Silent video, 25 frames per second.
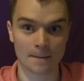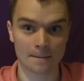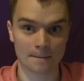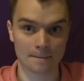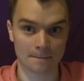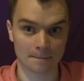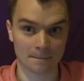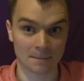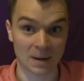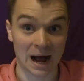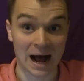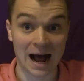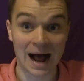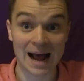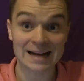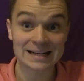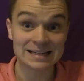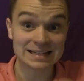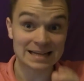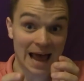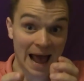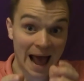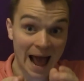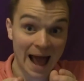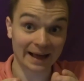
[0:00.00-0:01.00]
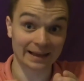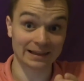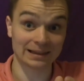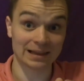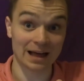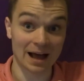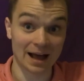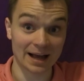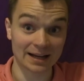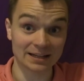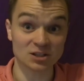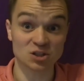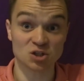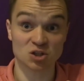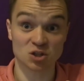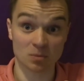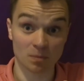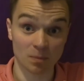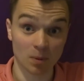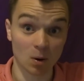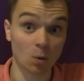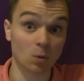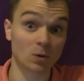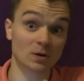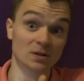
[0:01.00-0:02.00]
My tagline
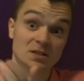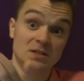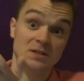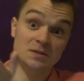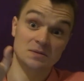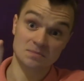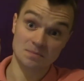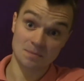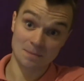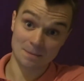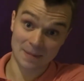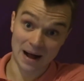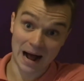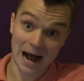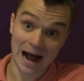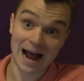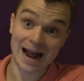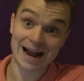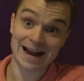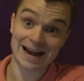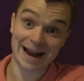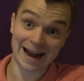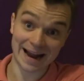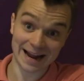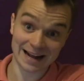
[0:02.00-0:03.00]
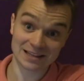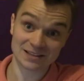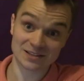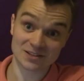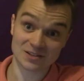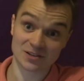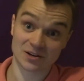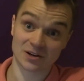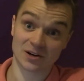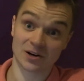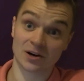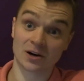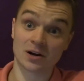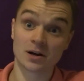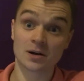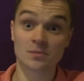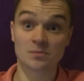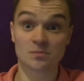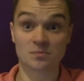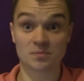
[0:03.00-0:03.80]
supports my answer